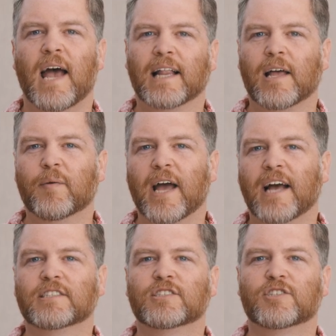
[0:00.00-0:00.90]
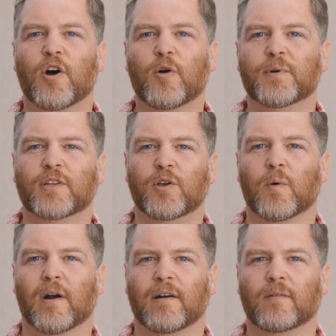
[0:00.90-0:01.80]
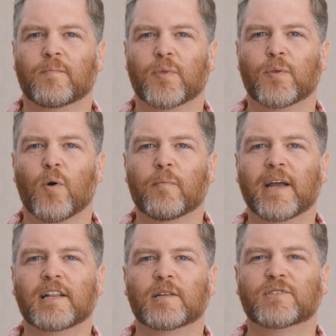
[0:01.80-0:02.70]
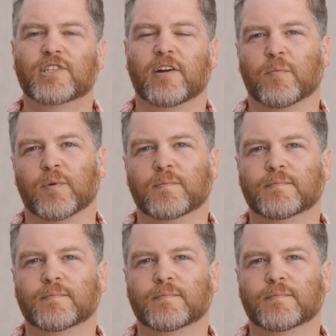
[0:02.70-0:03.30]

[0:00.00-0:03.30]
allowing actions to open the U R L or making them shareable.